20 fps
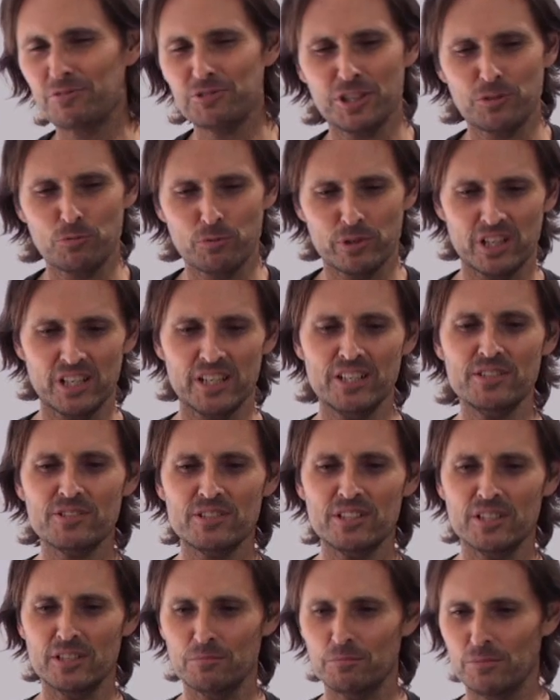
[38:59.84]
If she
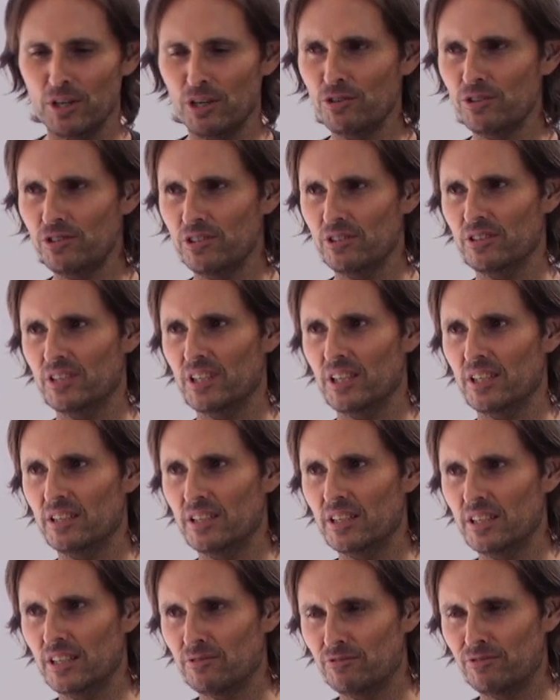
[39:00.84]
released the emotion
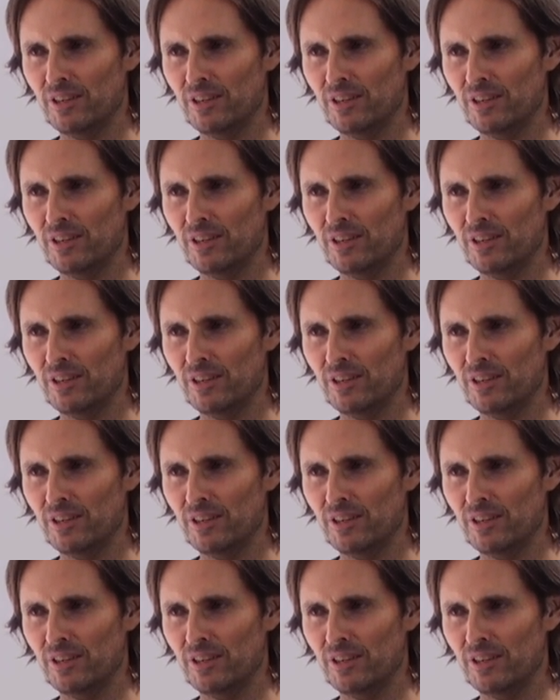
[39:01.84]
that the